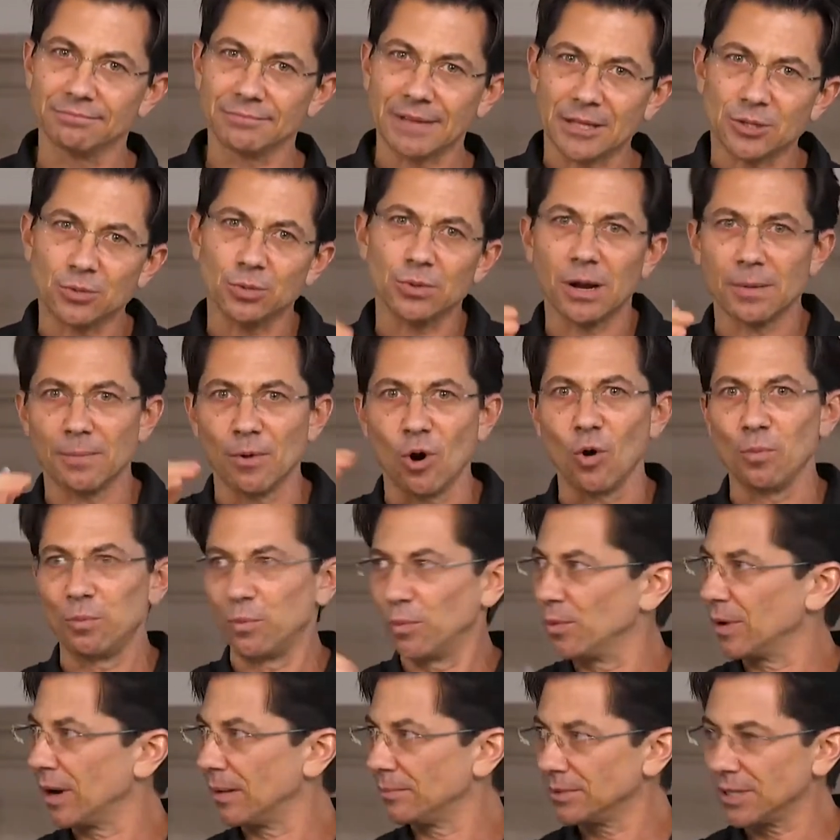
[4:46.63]
That's what I'm
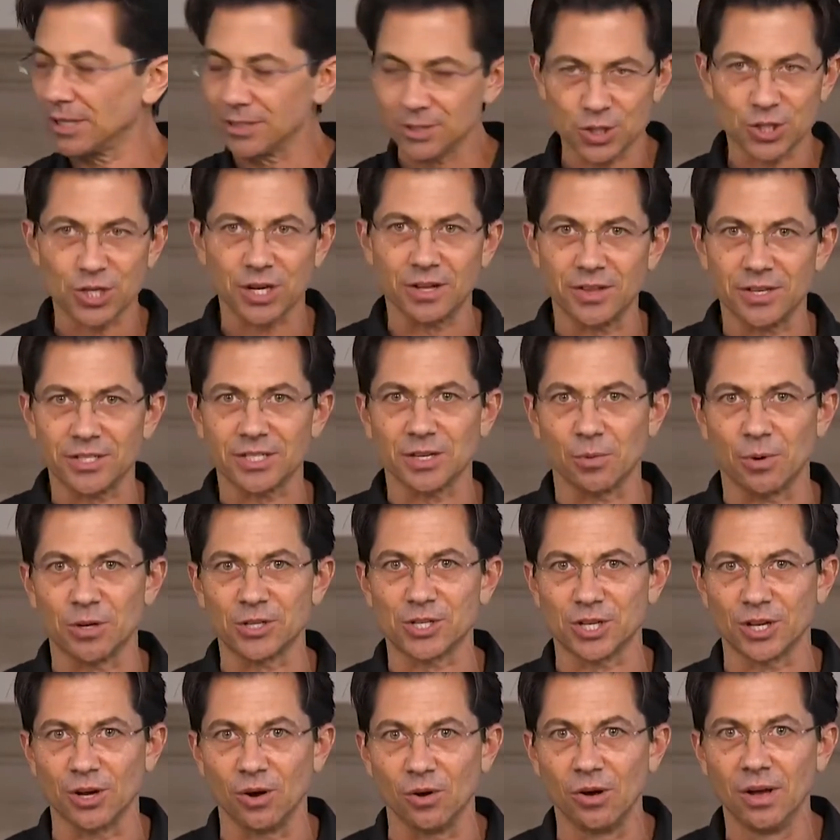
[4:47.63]
hoping. When I'm done sharing this, I
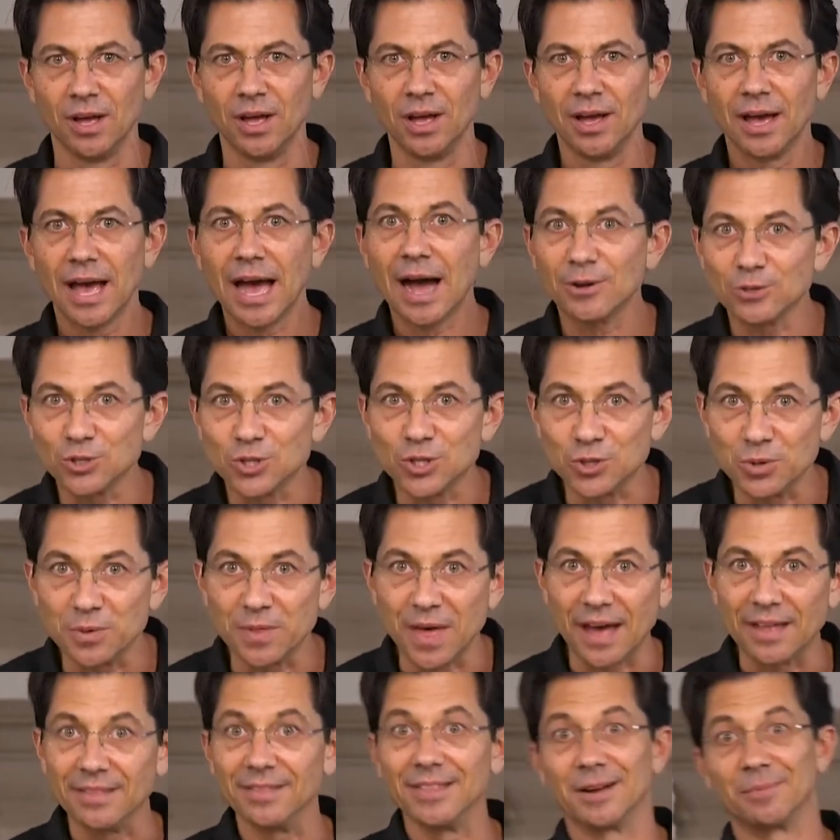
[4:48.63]
want you to go, how'd you do
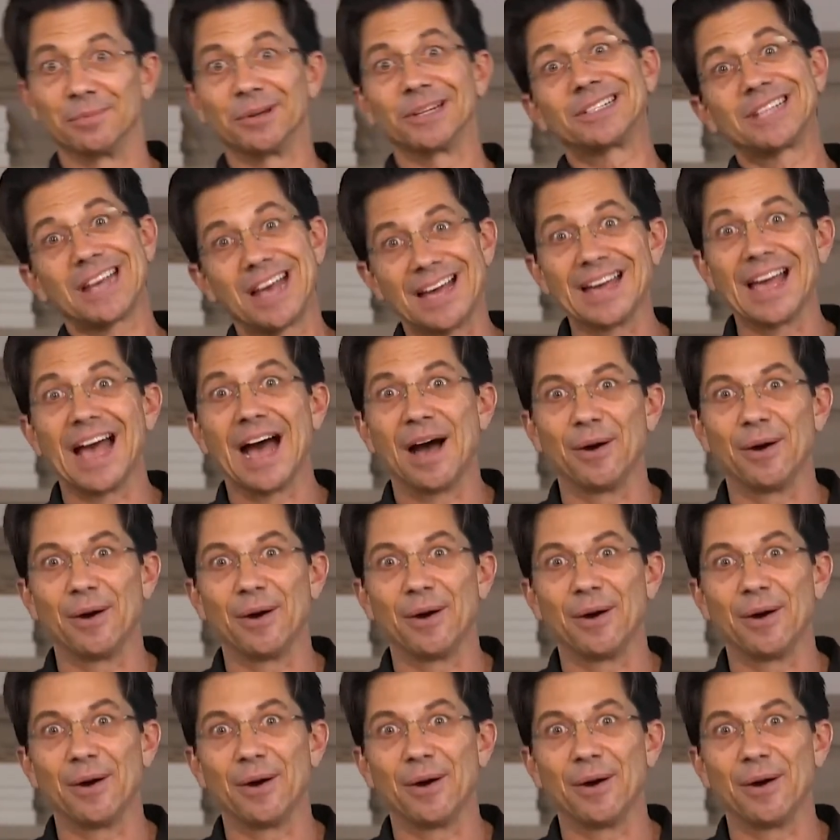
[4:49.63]
that? And then I'm going to tell you